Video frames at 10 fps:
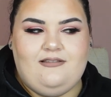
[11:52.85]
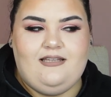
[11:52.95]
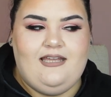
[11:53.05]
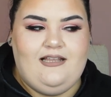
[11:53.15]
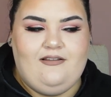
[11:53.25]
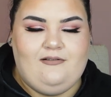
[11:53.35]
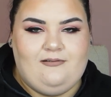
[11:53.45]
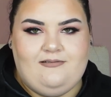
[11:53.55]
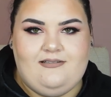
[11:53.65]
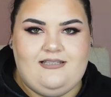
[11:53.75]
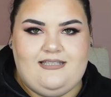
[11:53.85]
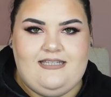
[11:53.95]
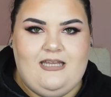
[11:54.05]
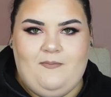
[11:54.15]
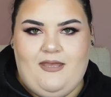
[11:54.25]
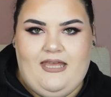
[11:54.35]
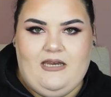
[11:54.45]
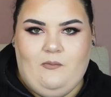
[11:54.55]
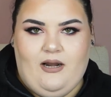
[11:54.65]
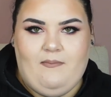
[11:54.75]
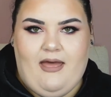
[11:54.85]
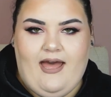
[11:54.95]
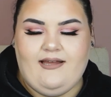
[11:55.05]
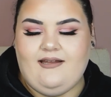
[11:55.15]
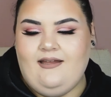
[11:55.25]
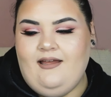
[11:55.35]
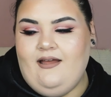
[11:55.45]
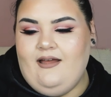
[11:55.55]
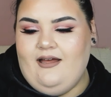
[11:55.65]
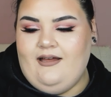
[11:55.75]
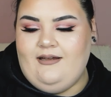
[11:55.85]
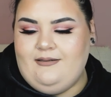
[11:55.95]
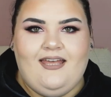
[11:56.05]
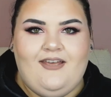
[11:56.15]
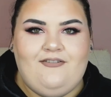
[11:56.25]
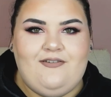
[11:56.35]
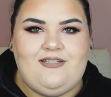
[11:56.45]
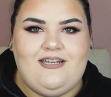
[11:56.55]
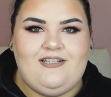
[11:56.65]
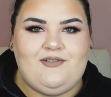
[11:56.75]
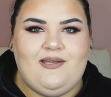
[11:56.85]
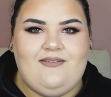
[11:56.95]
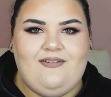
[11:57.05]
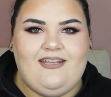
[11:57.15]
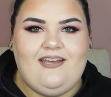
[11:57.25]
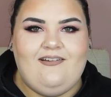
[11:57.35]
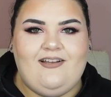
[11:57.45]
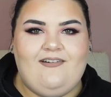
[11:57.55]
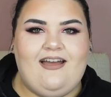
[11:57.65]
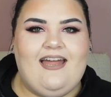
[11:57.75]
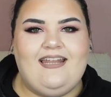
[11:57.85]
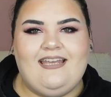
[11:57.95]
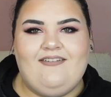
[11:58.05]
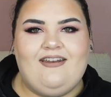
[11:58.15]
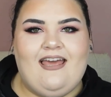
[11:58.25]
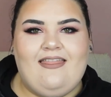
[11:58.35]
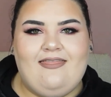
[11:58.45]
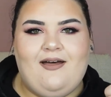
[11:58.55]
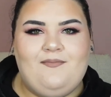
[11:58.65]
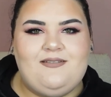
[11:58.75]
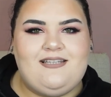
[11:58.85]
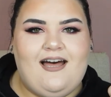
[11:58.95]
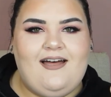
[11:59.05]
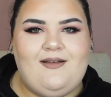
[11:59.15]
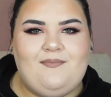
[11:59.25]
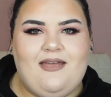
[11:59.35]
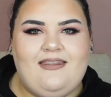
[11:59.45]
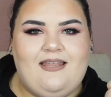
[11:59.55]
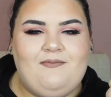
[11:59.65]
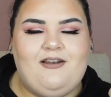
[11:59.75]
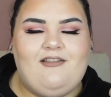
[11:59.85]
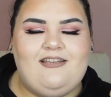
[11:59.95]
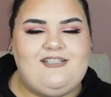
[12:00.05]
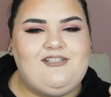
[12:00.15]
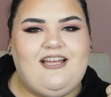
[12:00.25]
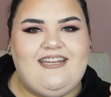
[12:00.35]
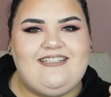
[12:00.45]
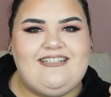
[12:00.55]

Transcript: getting a little sneak peek into what I pack. Um, if you did enjoy the video, go ahead and give it a thumbs up and let me know that you liked